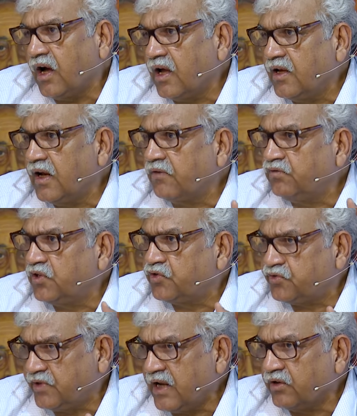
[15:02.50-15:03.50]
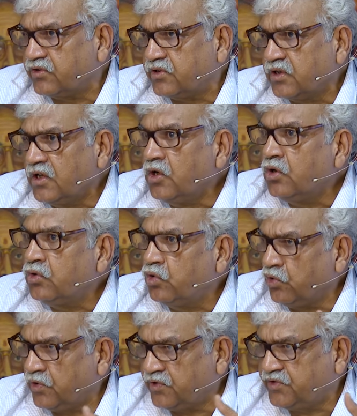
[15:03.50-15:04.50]
I have the strength
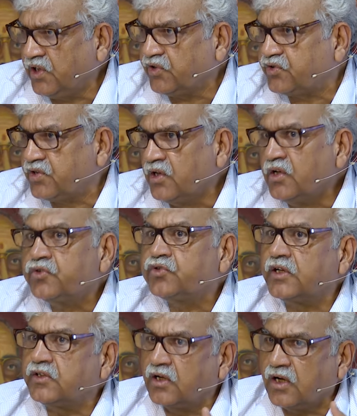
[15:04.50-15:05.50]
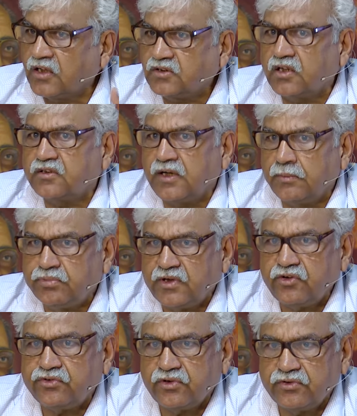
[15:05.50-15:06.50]
to resist certain other temptations.